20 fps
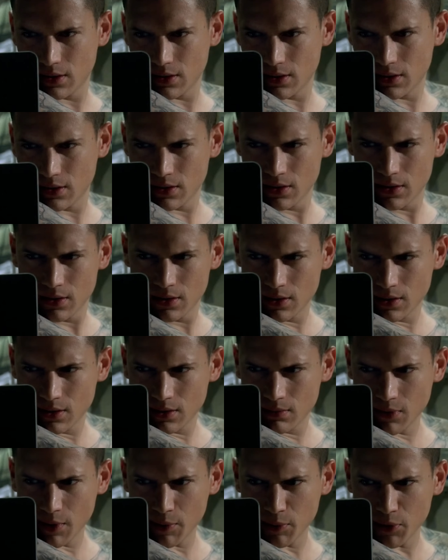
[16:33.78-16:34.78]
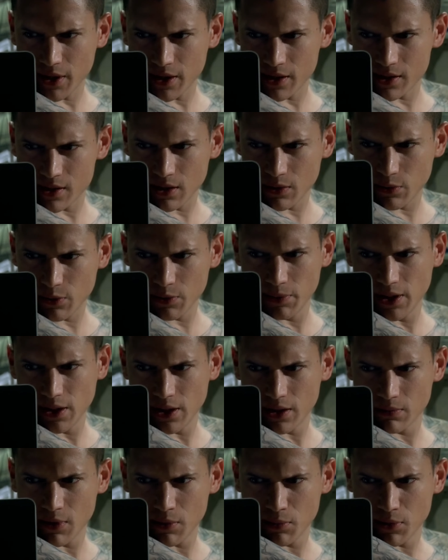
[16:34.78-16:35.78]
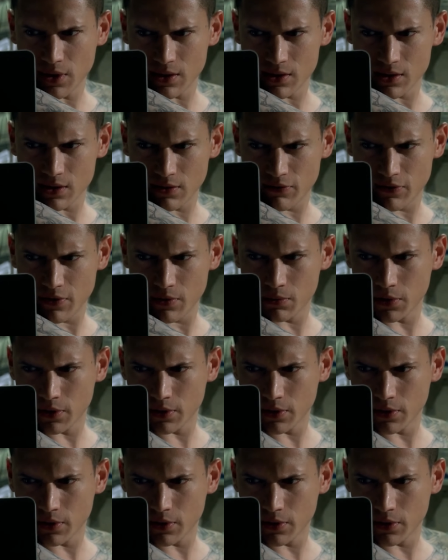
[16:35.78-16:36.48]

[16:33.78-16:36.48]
His goal is to travel to the infirmary via the